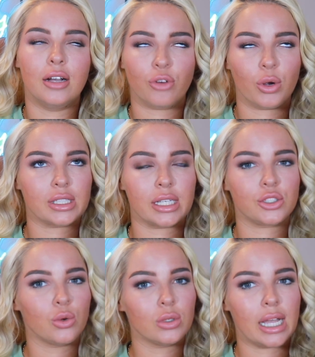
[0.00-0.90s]
Of course, like
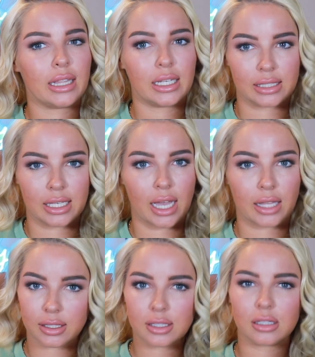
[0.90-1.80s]
school debt and things like that,
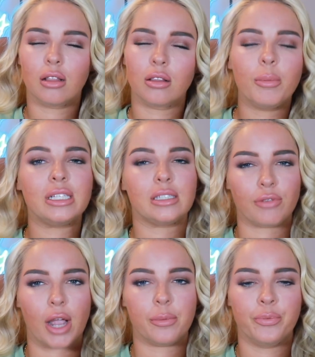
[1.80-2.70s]
that's still a little bit
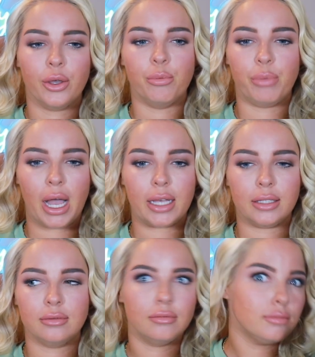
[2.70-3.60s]
different.
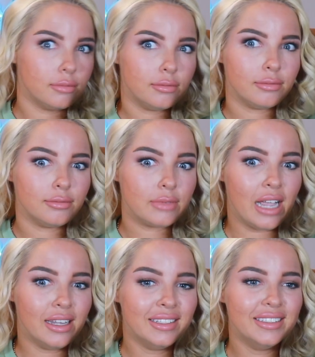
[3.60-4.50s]
But
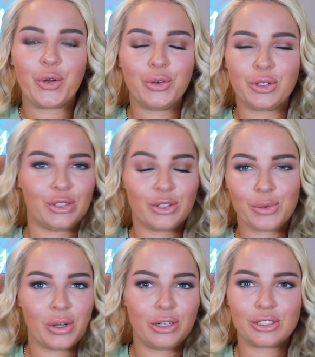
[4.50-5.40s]
you're the
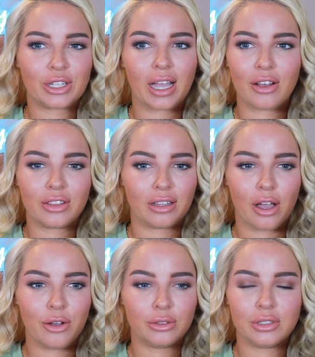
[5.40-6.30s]
one who took out the
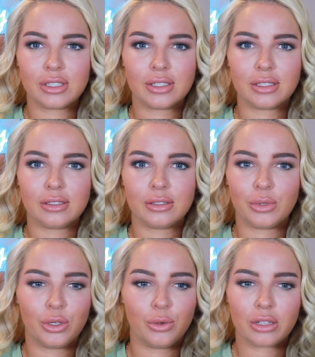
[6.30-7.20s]
loans.
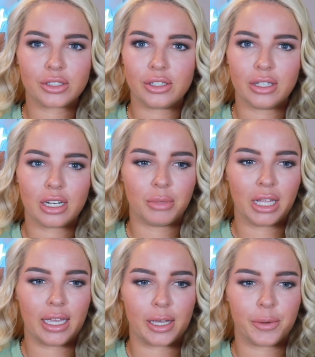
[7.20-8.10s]
Who else are you going to
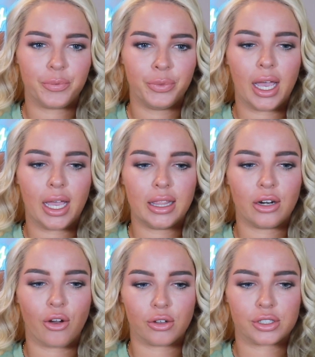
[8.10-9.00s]
blame? And
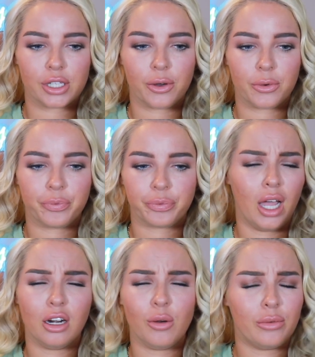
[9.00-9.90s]
then also, I
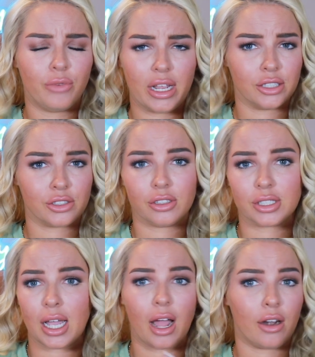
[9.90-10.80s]
don't know what rank this girl's
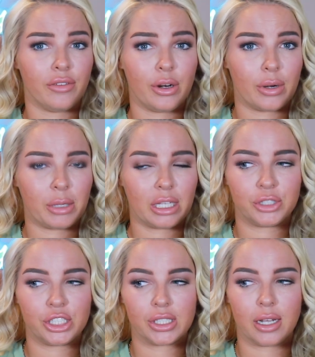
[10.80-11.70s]
at. I don't even know what MLM
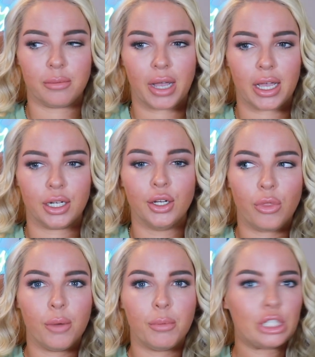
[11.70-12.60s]
she's in. But
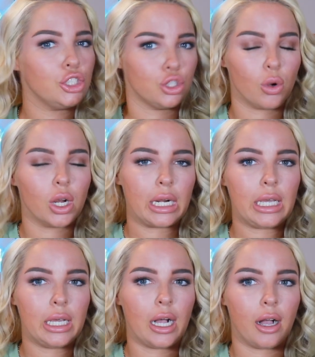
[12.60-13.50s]
the
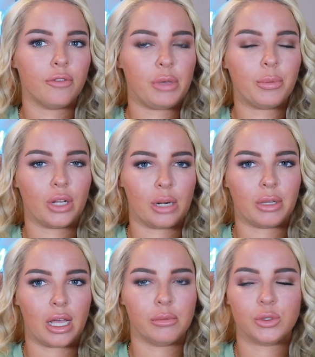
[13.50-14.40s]
majority of people in
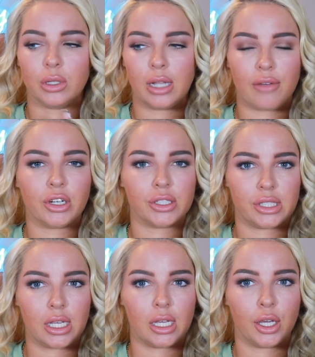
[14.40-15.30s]
MLMs will never
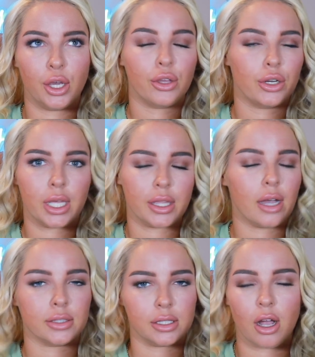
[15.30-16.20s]
see
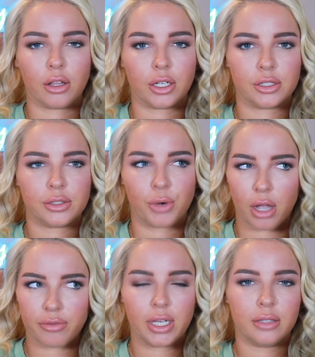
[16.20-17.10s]
$30,000
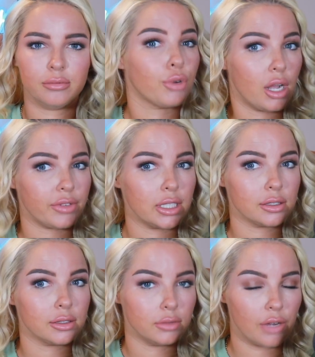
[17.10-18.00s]
profit,
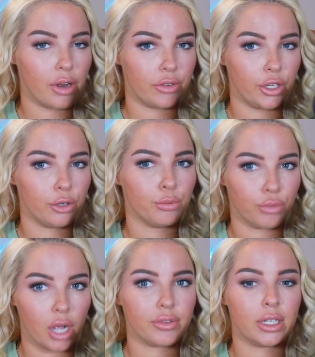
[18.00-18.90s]
not revenue,
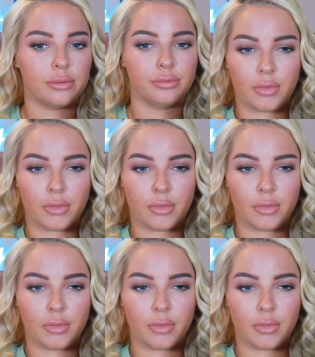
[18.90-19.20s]
profit.